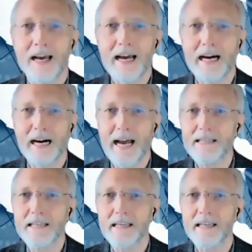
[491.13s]

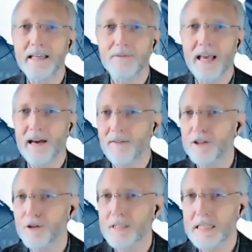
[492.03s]
asking if they have
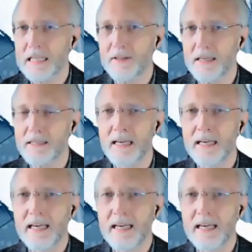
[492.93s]
interest in this.